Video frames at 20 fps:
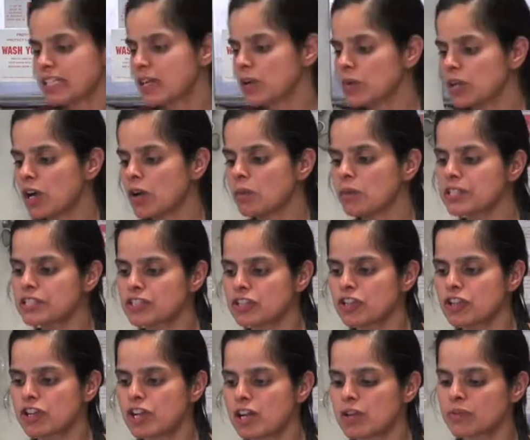Now we always
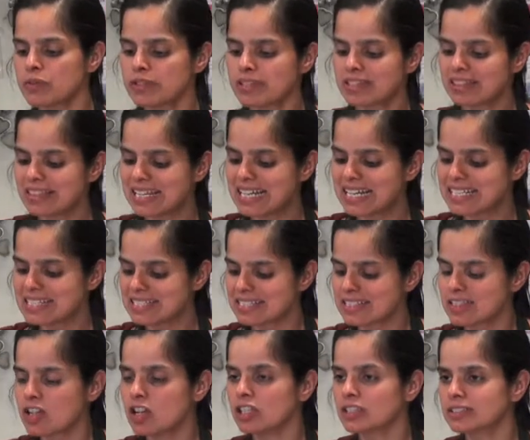start off with less
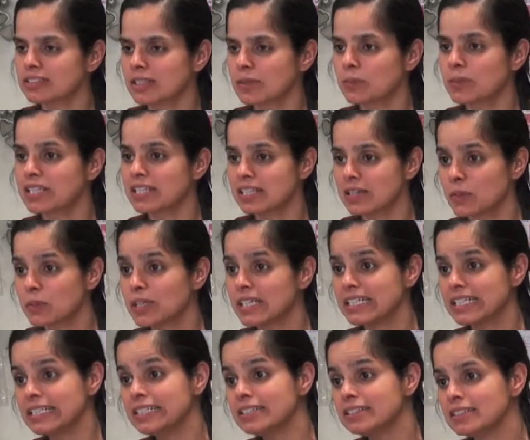salt than we think we
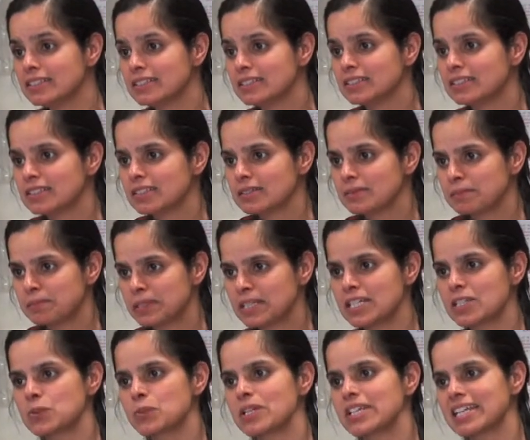need
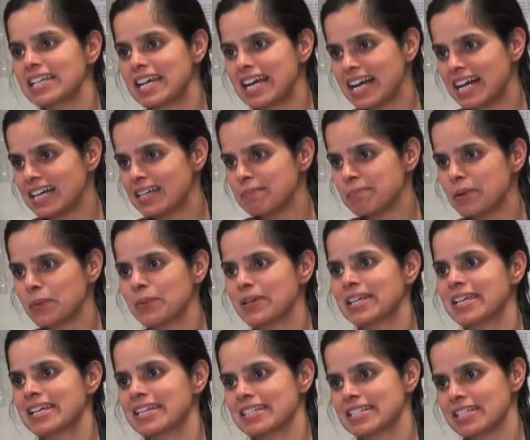because we can add, but we
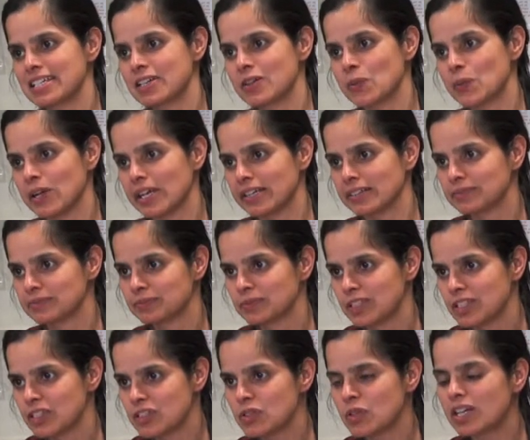can't take away.
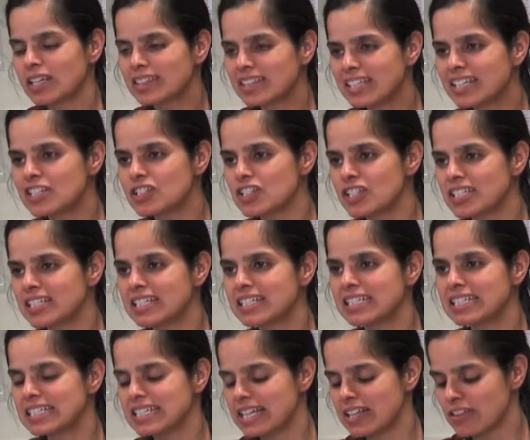So I think it's gonna
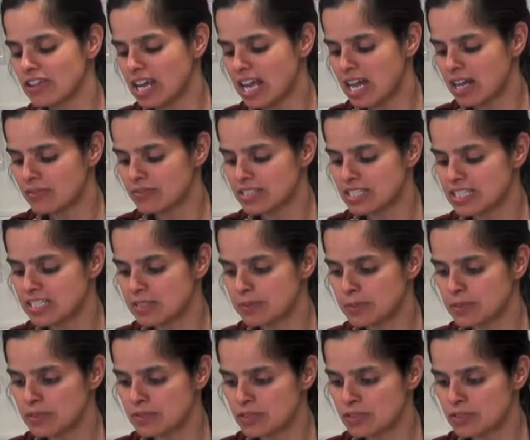need another half a teaspoon